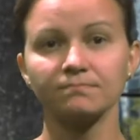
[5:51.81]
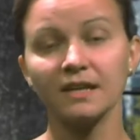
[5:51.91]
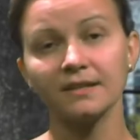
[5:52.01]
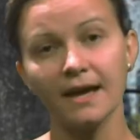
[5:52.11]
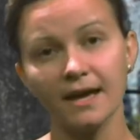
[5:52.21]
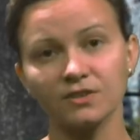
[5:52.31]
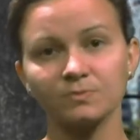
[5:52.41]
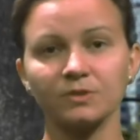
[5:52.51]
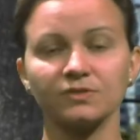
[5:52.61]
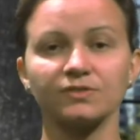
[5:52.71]
that
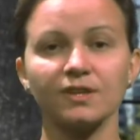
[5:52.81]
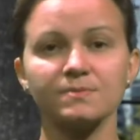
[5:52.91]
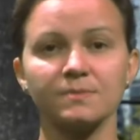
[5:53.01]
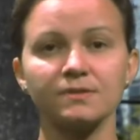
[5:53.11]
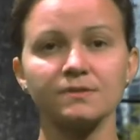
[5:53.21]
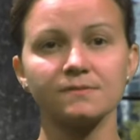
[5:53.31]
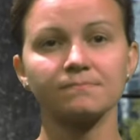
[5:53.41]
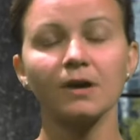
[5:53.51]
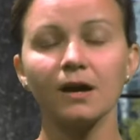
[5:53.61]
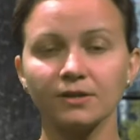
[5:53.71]
expert assessments
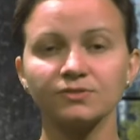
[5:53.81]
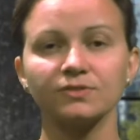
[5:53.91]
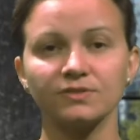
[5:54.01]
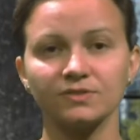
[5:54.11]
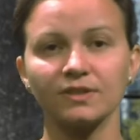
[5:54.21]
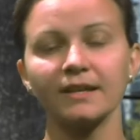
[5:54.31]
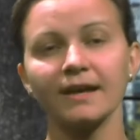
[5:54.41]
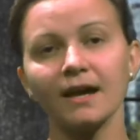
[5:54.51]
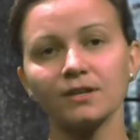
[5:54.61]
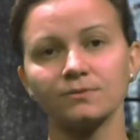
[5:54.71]
are statistically
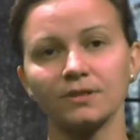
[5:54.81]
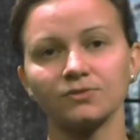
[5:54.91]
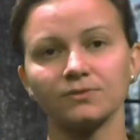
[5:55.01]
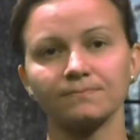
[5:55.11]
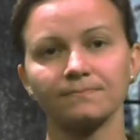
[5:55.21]
accurate.